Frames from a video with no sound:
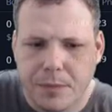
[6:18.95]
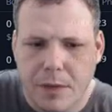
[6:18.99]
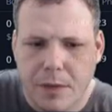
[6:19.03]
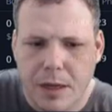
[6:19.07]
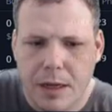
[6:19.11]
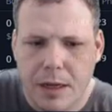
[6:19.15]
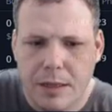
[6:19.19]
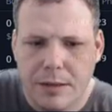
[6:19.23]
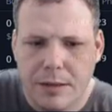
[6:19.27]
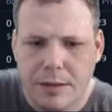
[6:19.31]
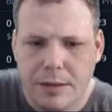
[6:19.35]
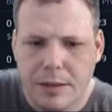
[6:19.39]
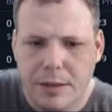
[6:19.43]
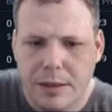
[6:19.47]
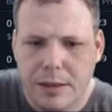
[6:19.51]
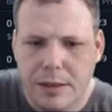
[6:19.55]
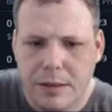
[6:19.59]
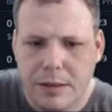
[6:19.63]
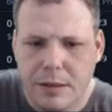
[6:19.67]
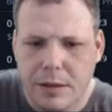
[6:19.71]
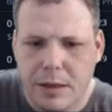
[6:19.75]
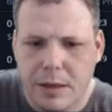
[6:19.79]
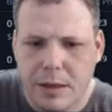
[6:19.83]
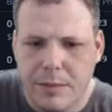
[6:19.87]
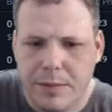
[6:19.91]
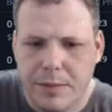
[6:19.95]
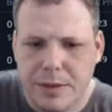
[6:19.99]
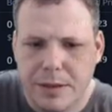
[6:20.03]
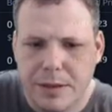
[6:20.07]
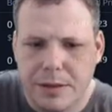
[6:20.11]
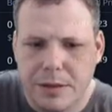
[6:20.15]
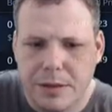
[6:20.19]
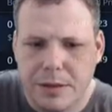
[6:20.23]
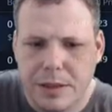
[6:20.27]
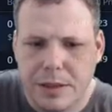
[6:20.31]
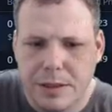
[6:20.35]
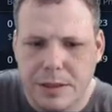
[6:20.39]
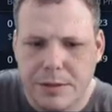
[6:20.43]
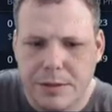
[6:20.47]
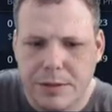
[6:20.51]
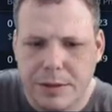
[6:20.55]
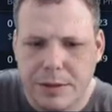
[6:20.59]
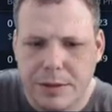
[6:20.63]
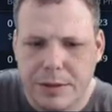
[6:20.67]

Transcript: And see position history,